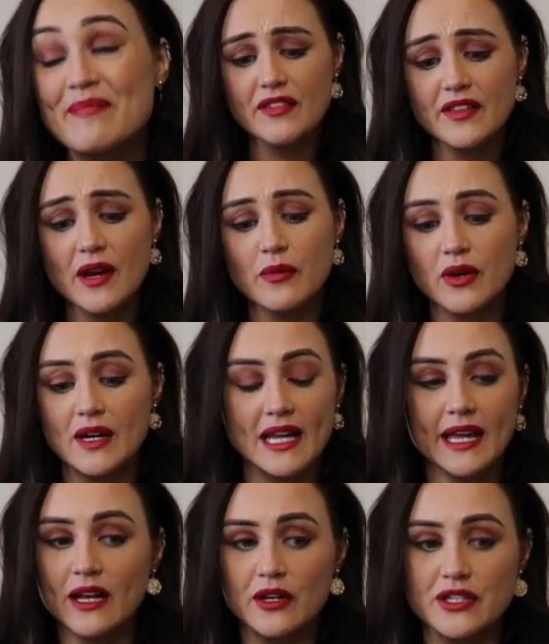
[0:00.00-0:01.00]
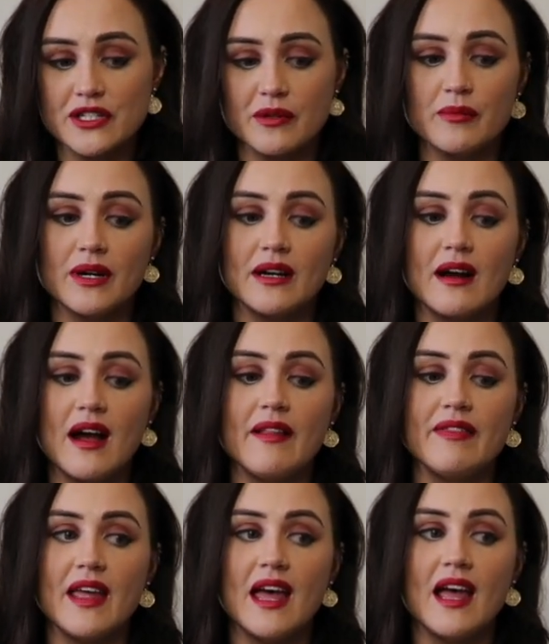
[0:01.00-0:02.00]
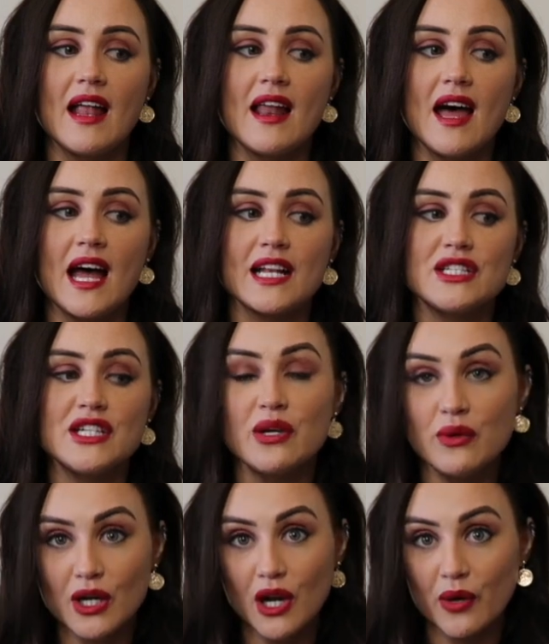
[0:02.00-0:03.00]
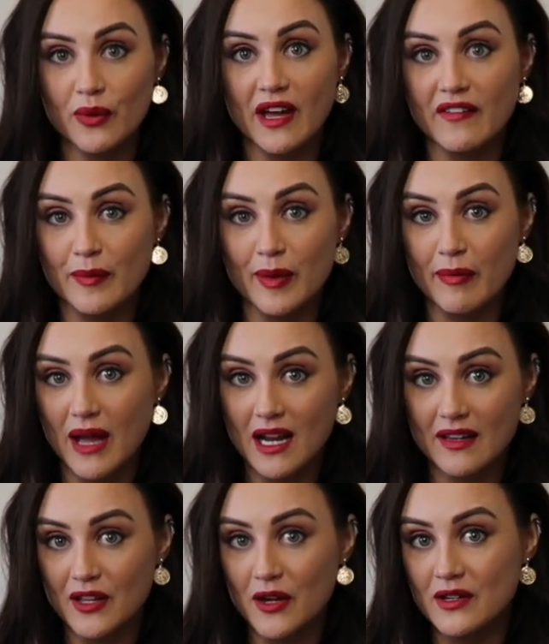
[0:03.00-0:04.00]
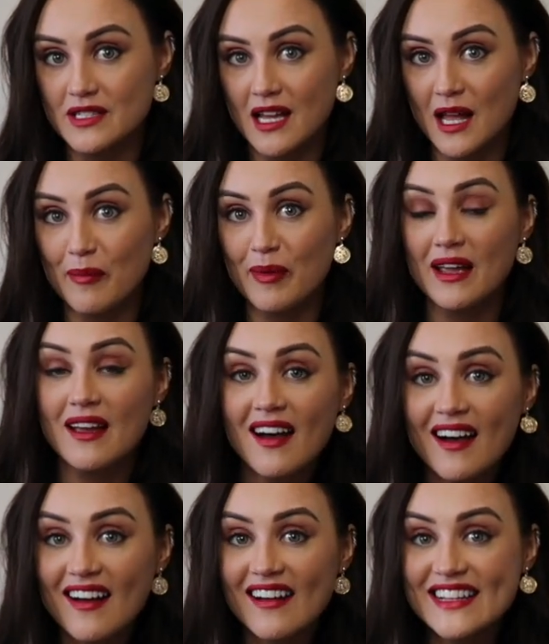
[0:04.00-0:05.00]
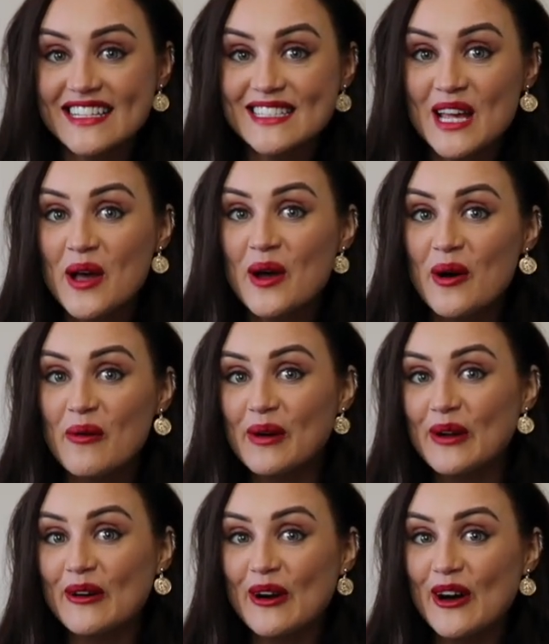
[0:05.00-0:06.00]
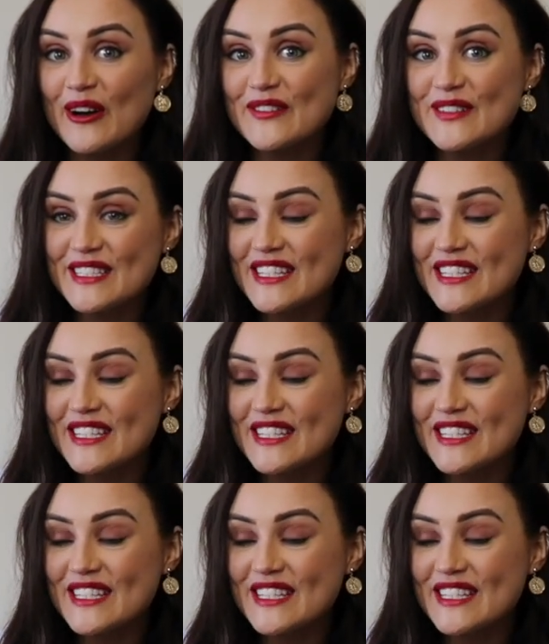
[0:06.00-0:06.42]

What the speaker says: After that we're going to get lunch somewhere, and then at 2 o'clock we have to be back at the hotel because we are off